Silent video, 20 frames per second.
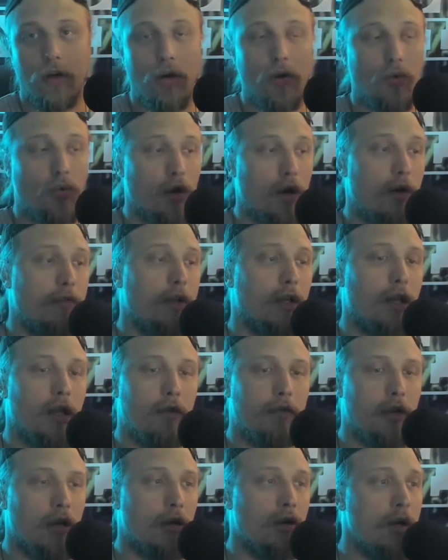or wherever you
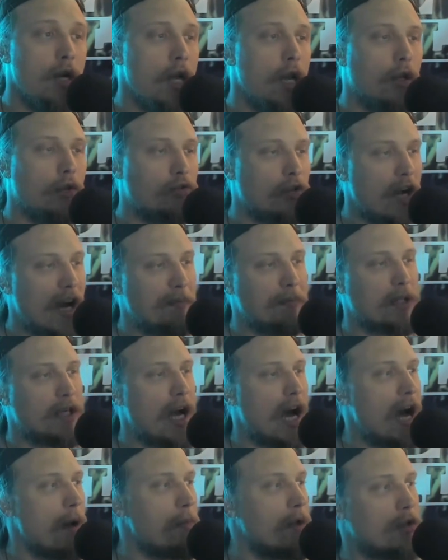live, drop a
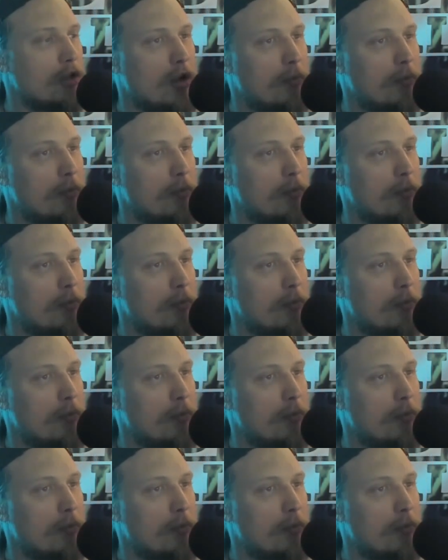comment.